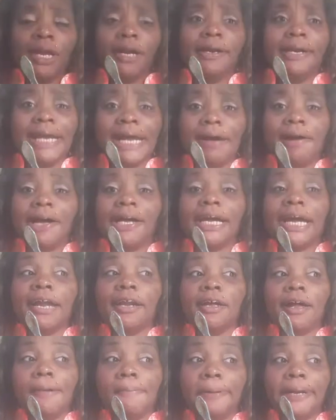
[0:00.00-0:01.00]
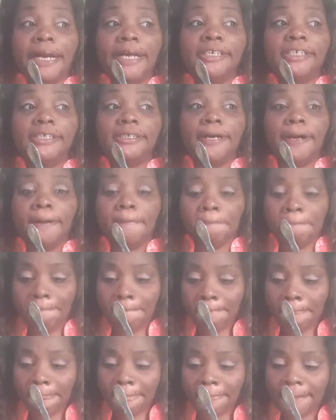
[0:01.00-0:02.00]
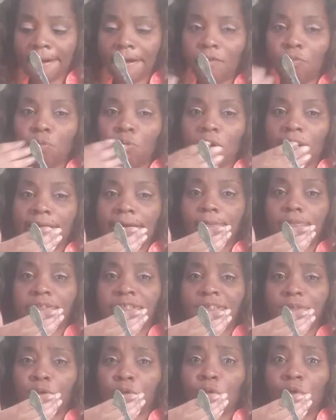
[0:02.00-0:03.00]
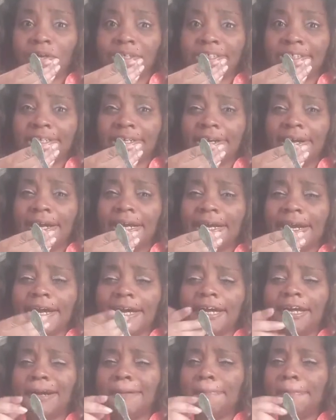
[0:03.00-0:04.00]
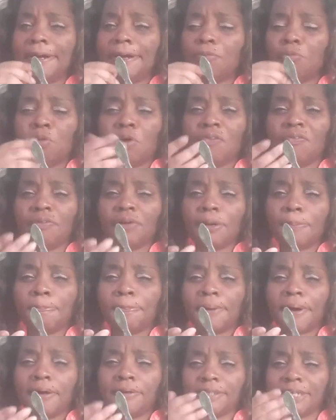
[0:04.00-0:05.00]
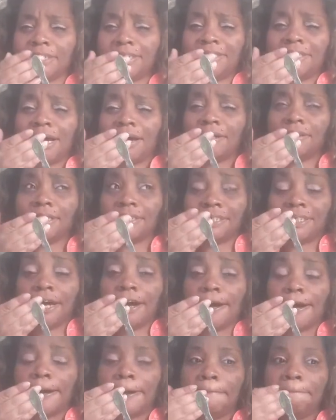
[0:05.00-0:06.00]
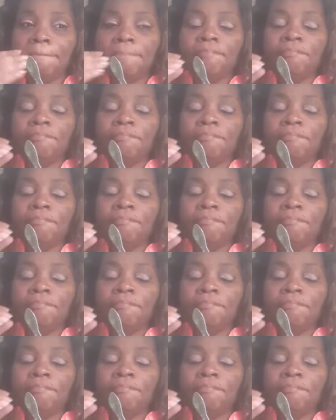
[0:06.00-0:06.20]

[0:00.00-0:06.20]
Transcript: Now I got a combination of one that was still crunchy. That could have been one from the top.